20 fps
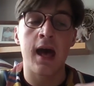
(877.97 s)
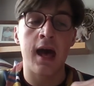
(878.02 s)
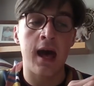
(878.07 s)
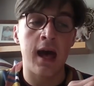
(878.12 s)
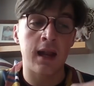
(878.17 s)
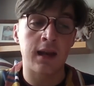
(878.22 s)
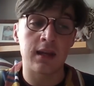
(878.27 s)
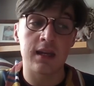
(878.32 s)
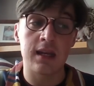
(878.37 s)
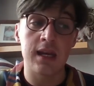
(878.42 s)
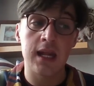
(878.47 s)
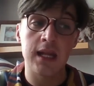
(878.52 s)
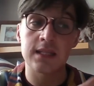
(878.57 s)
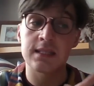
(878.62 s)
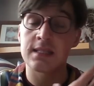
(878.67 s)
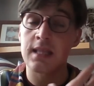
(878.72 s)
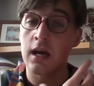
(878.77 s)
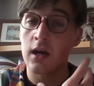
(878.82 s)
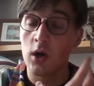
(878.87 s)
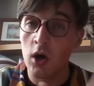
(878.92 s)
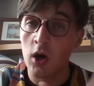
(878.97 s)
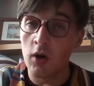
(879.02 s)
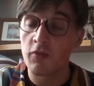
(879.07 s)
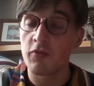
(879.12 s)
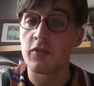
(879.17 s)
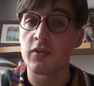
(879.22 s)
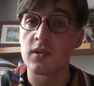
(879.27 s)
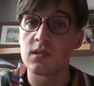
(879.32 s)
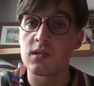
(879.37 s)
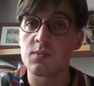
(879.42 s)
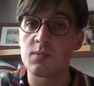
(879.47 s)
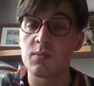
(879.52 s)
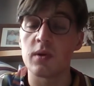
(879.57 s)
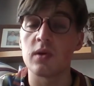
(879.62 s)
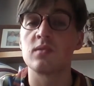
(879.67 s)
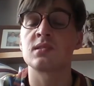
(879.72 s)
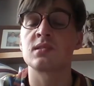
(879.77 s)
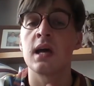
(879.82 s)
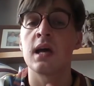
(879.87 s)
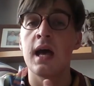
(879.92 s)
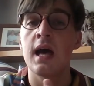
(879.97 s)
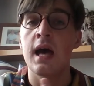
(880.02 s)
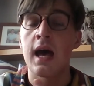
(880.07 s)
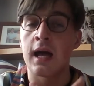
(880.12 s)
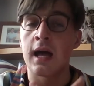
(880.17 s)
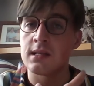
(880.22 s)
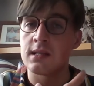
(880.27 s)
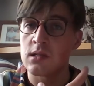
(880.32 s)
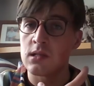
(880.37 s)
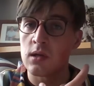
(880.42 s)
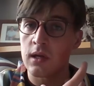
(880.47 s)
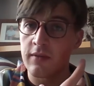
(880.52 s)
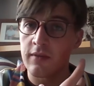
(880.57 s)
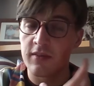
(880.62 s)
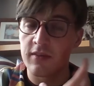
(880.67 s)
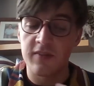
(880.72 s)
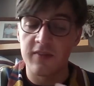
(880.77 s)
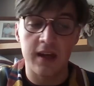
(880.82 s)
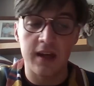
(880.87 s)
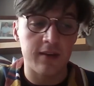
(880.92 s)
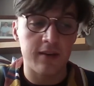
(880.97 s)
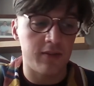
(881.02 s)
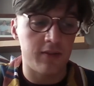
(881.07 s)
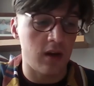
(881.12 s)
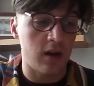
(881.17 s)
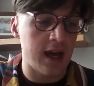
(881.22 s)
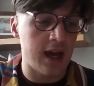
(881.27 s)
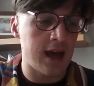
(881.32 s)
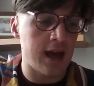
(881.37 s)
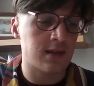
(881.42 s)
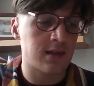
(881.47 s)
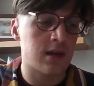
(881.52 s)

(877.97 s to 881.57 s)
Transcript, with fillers: and needs that confidence boost and is looking for thicker, fuller hair.